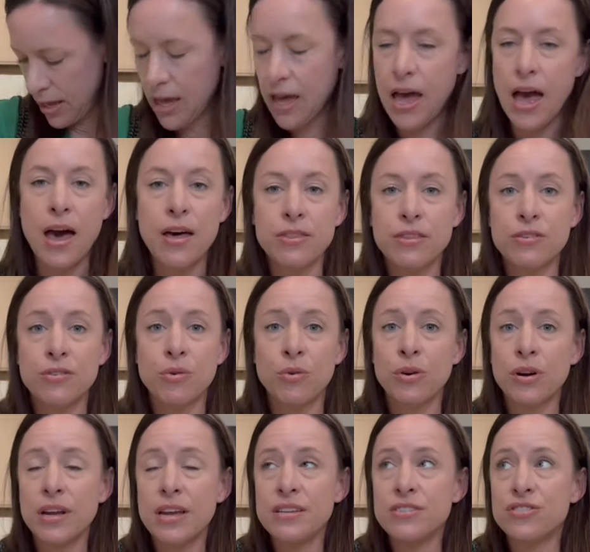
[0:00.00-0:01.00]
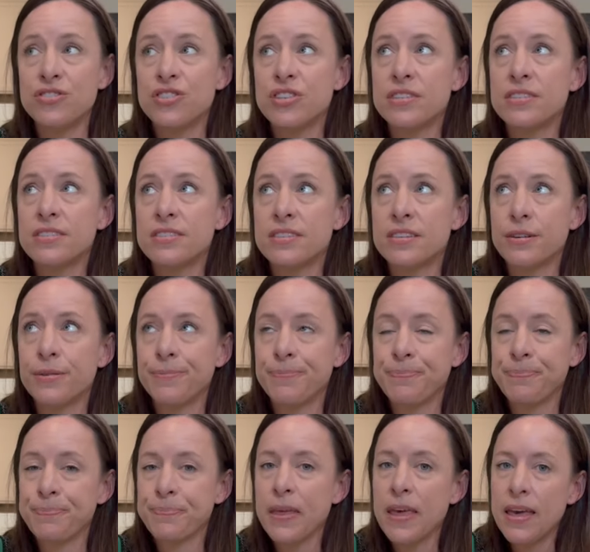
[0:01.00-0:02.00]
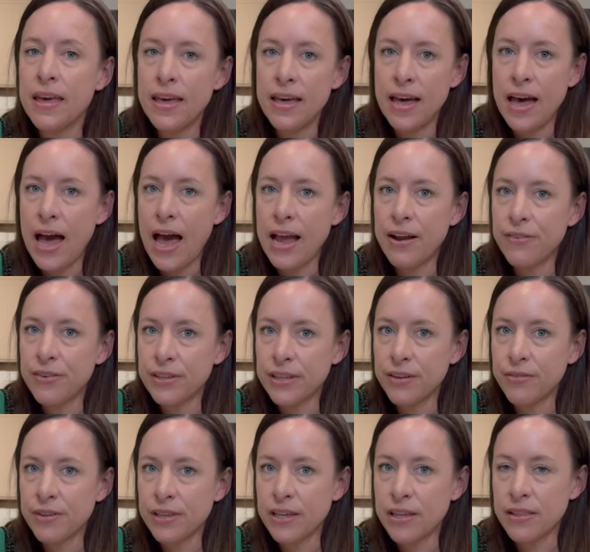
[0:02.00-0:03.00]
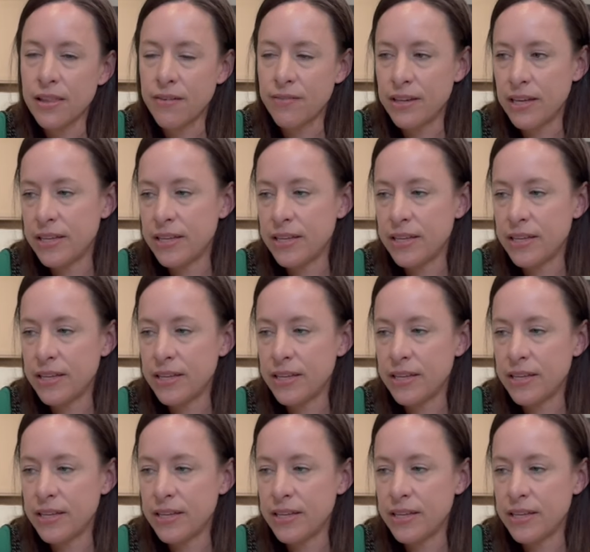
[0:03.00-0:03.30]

out the door. It's just, I really, really love it.